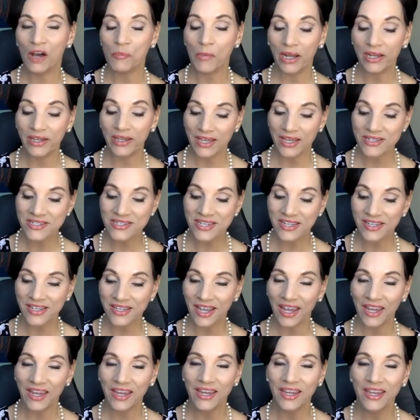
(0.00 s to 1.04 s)
My guest
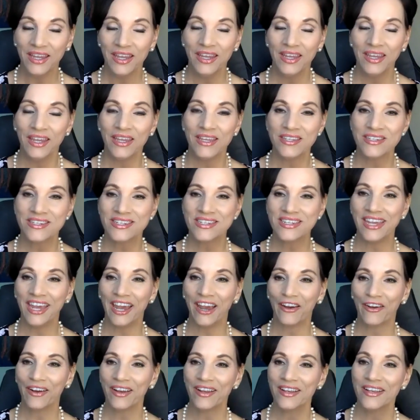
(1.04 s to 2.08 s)
today is
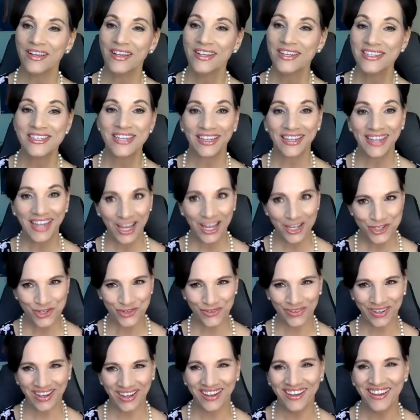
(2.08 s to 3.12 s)
Siera
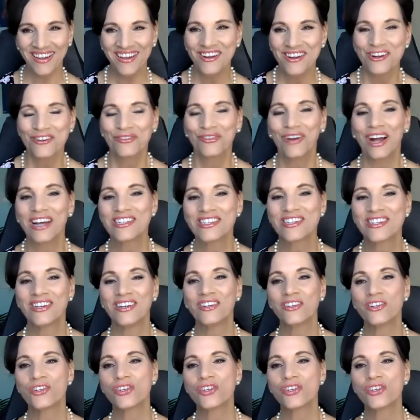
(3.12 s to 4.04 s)
Taketchera Russell.